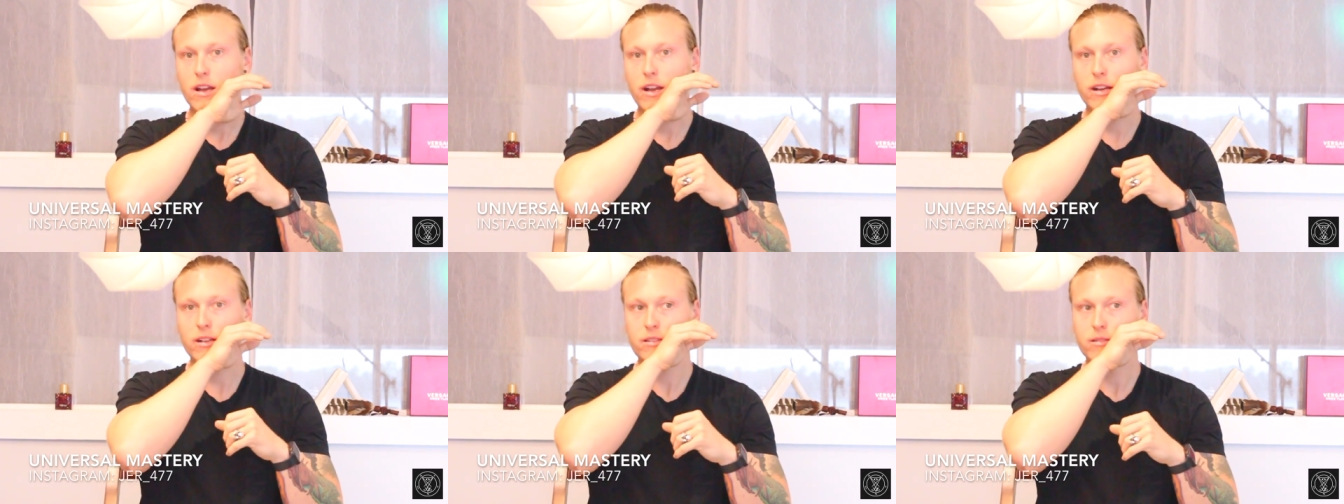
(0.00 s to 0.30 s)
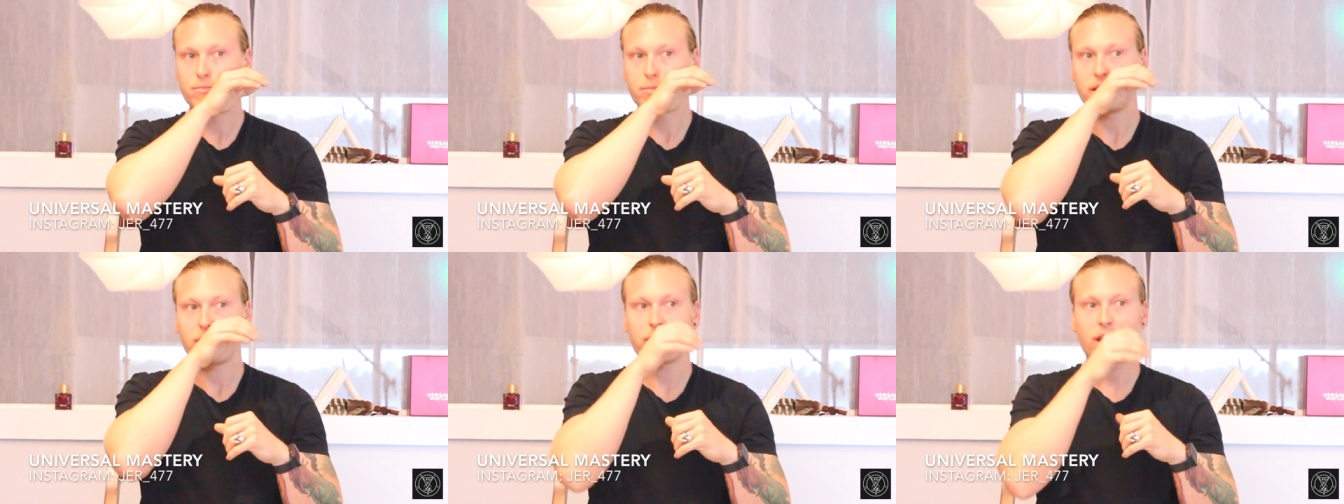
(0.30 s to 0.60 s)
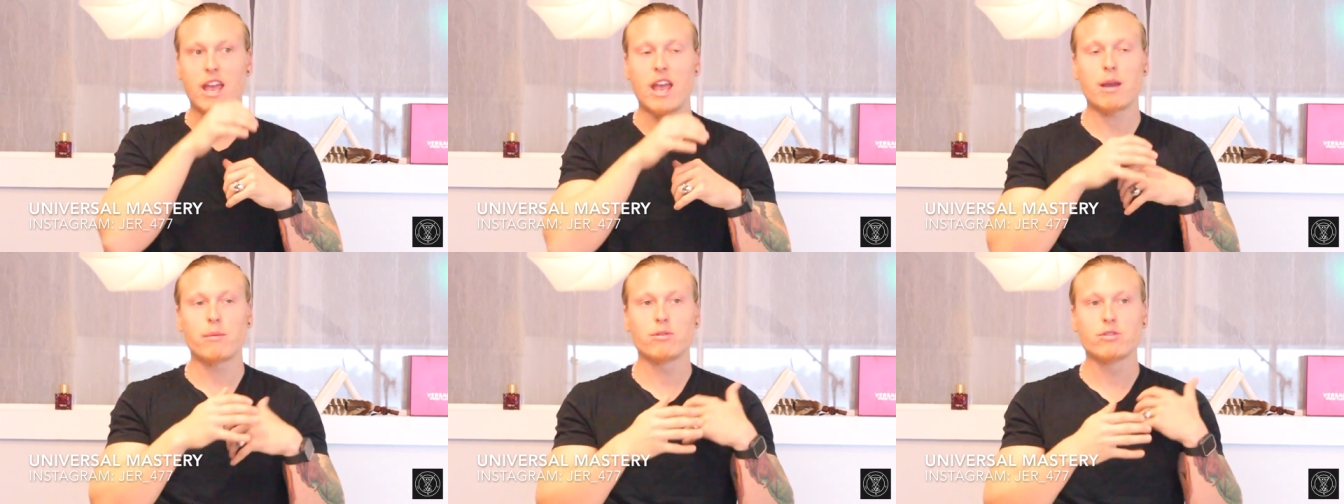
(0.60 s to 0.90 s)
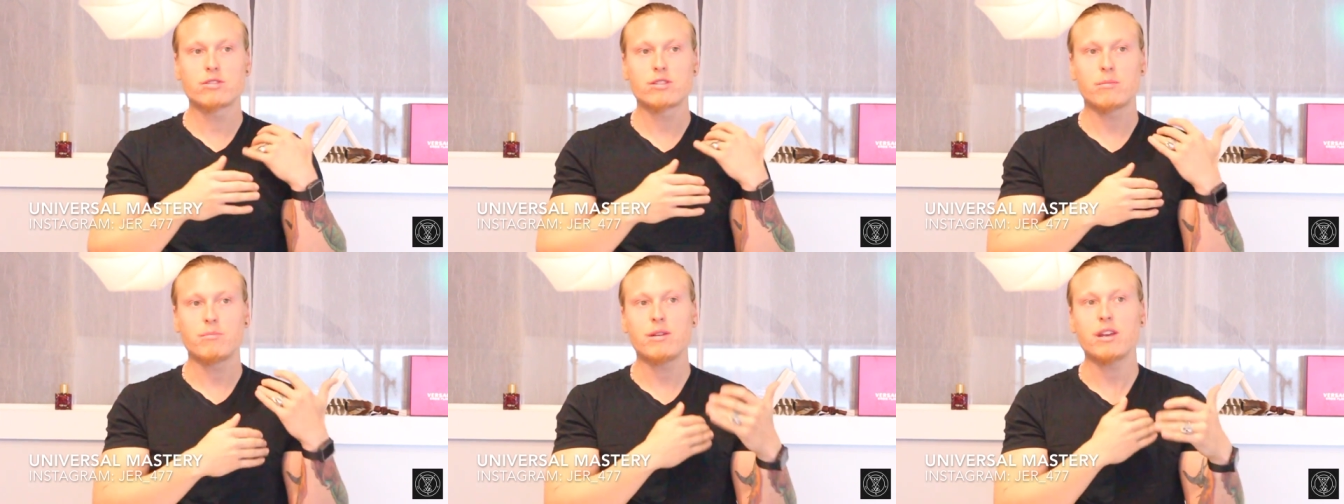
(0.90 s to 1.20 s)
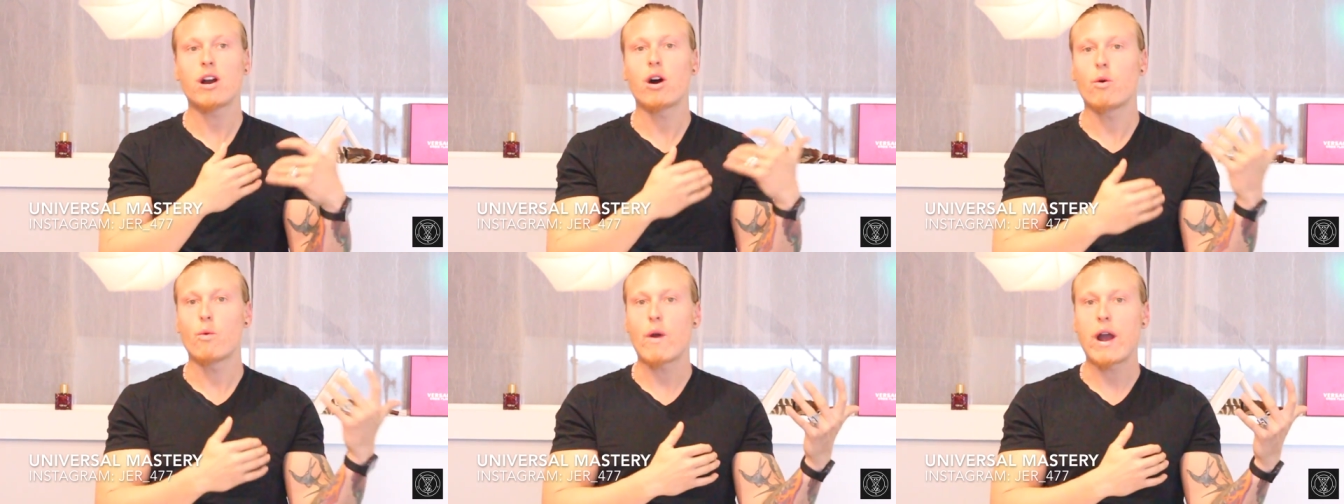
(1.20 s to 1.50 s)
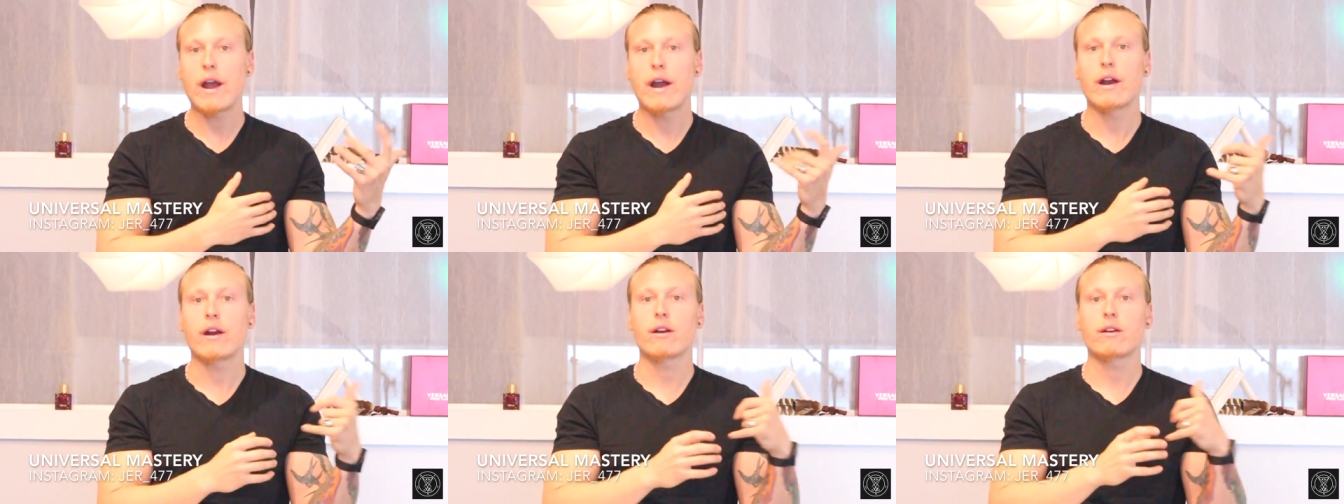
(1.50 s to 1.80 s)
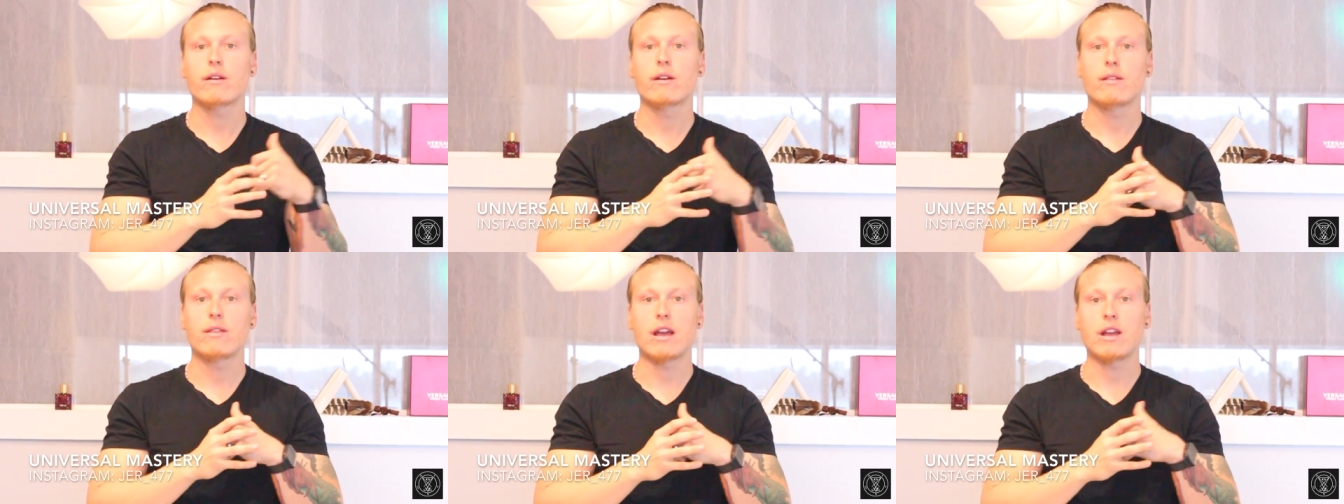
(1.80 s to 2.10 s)
it's being able to be
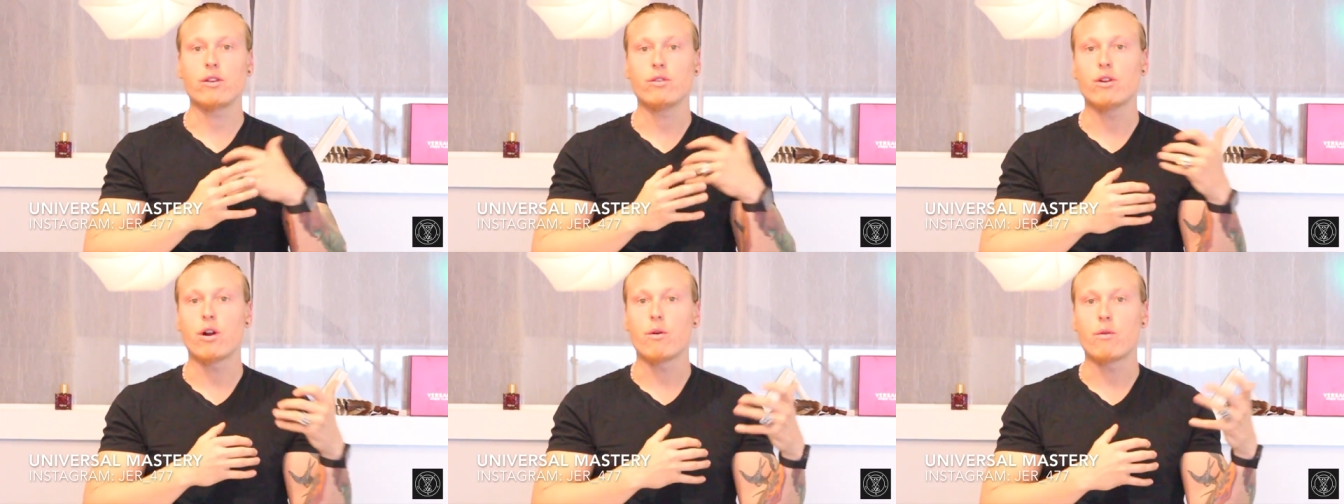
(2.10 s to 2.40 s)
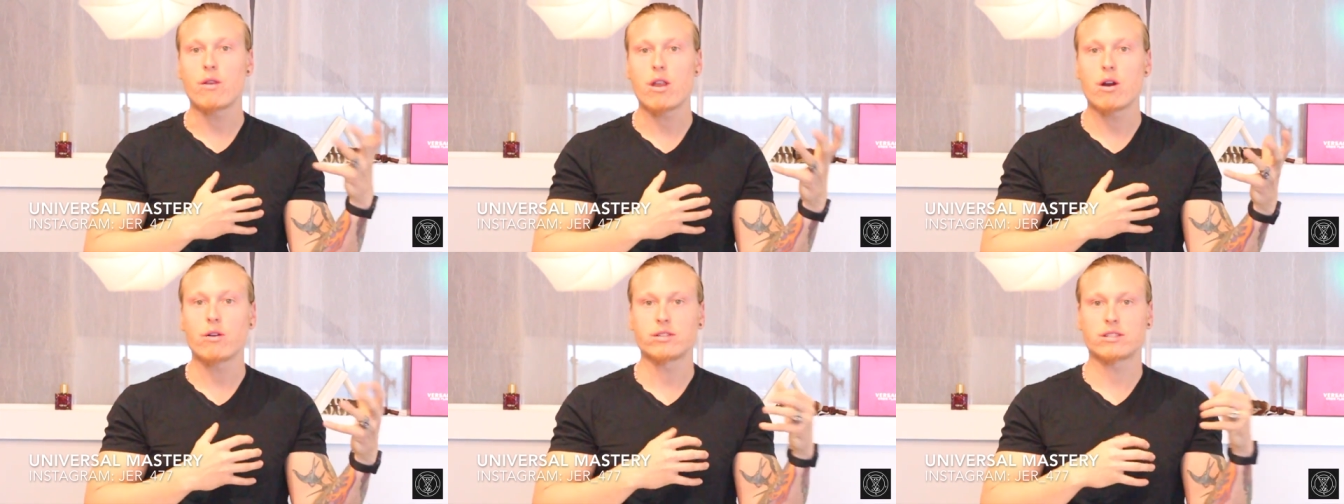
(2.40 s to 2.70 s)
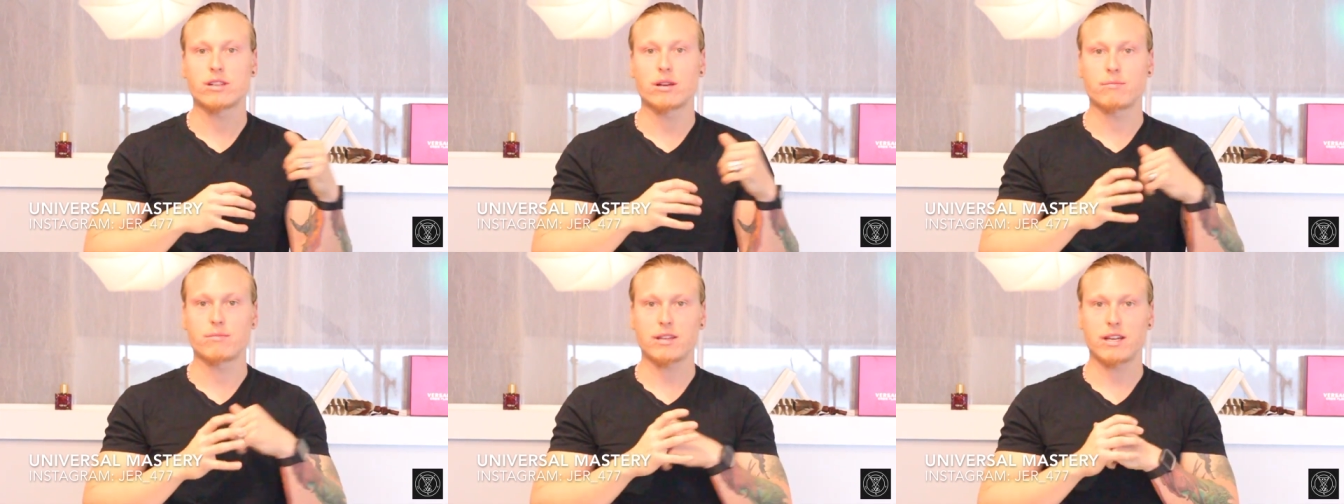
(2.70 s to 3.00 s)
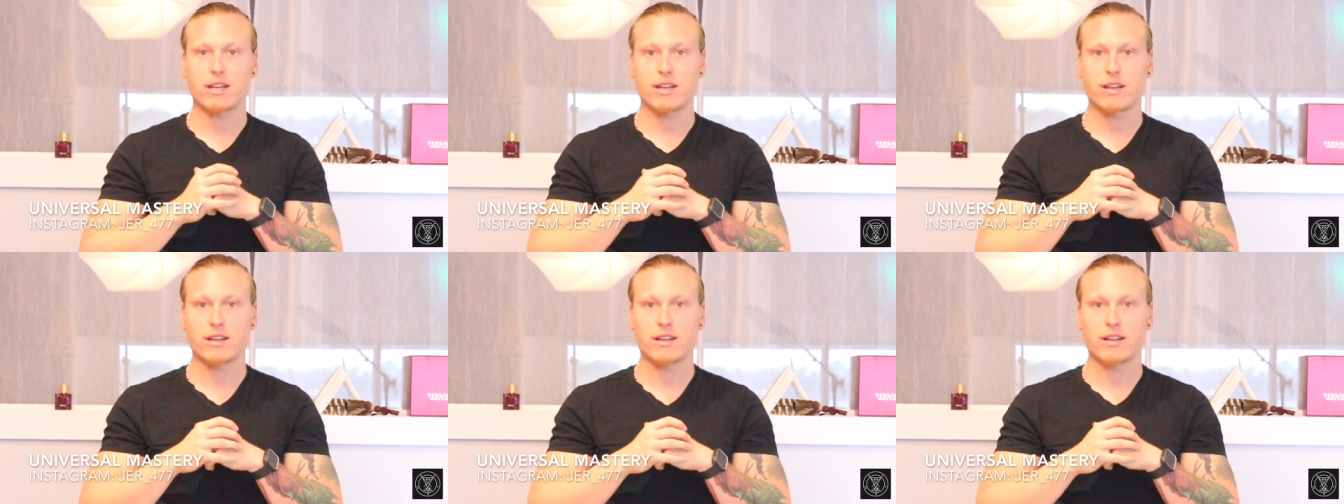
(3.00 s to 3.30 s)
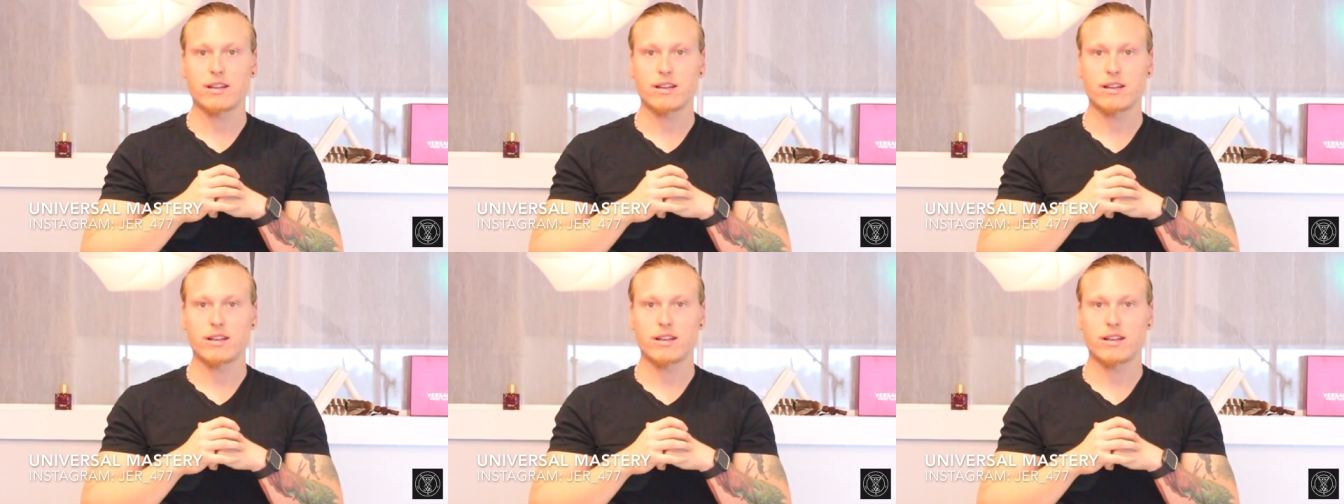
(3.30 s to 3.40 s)
aware that you don't know something